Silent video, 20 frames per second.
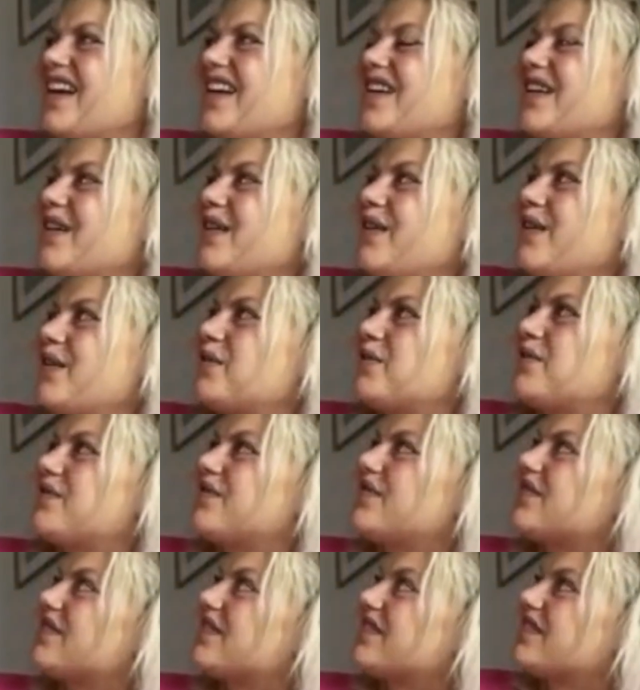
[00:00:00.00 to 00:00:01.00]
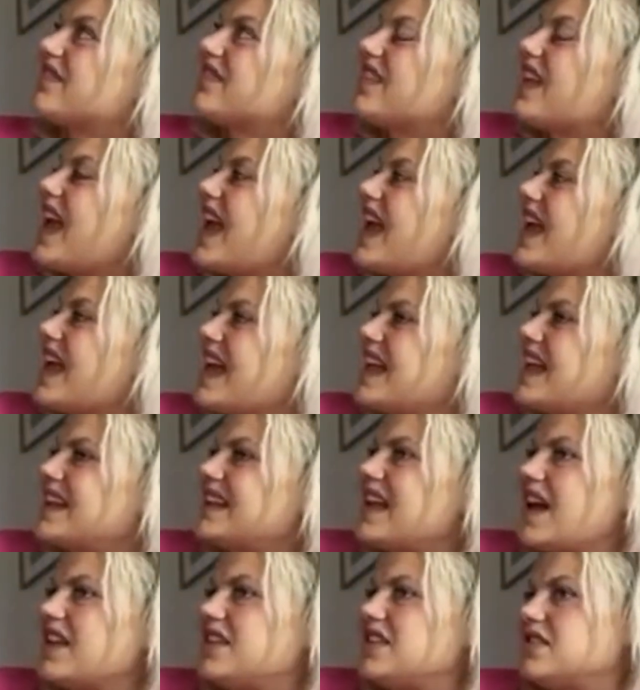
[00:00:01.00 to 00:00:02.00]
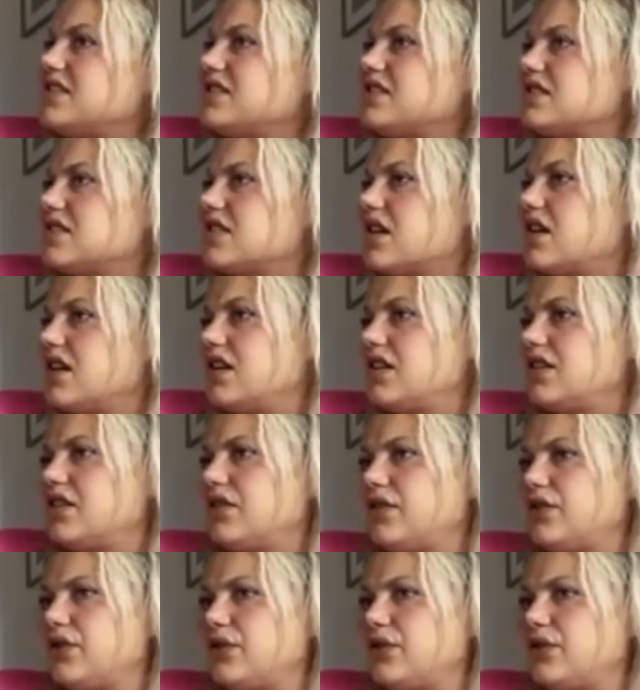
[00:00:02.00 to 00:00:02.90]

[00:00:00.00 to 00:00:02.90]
And I just started